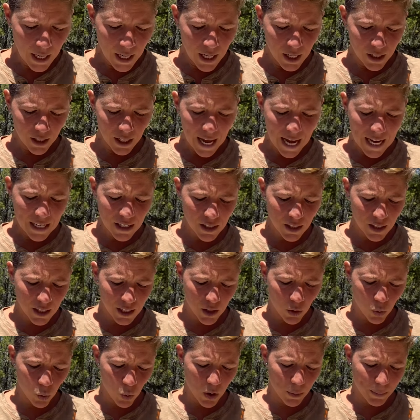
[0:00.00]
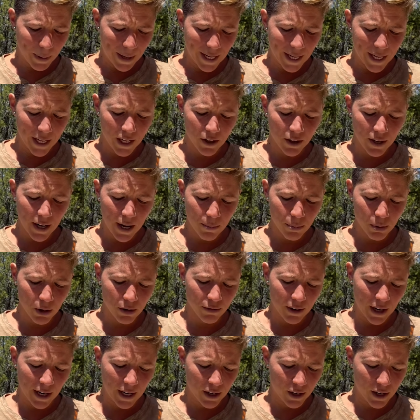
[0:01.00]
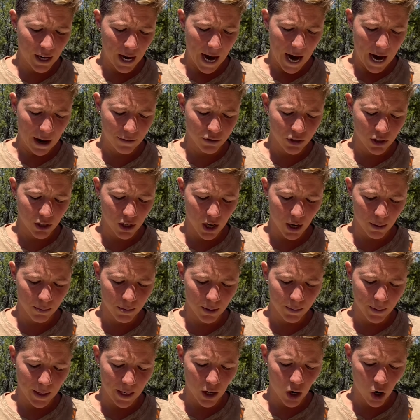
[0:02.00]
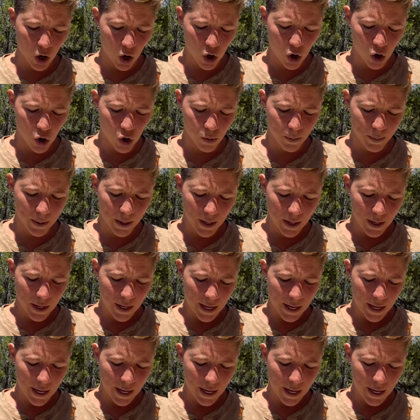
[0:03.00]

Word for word: Lastly, will my internet provider have to come to my home?